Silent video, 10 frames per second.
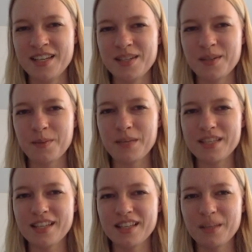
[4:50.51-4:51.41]
So
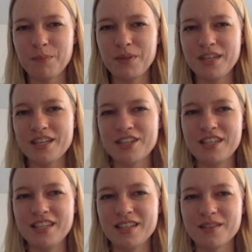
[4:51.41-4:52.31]
basically,
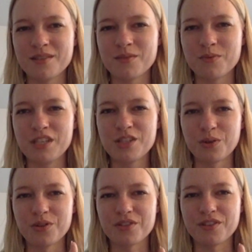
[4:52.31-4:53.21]
PhD and
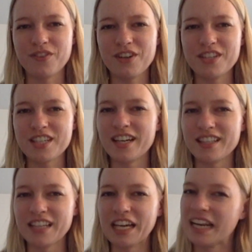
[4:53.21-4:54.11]
research are very
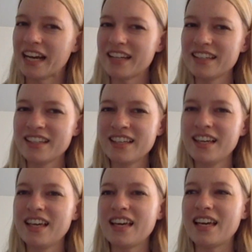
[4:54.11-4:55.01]
tightly connected,
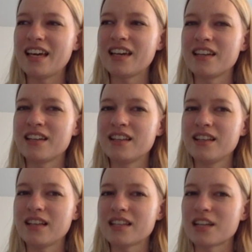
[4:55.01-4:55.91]
and
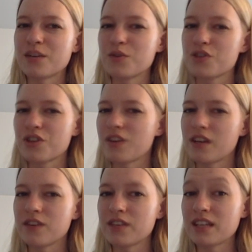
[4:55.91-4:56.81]
that's how you should think of it.